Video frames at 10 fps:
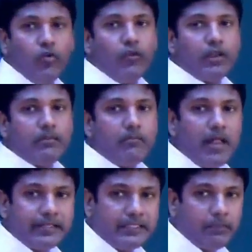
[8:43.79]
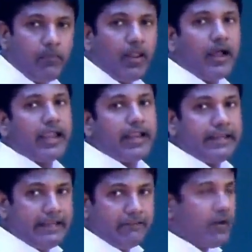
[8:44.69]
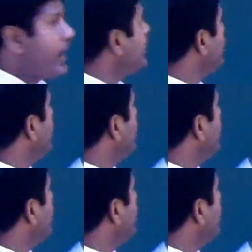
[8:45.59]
when you multiply and divide,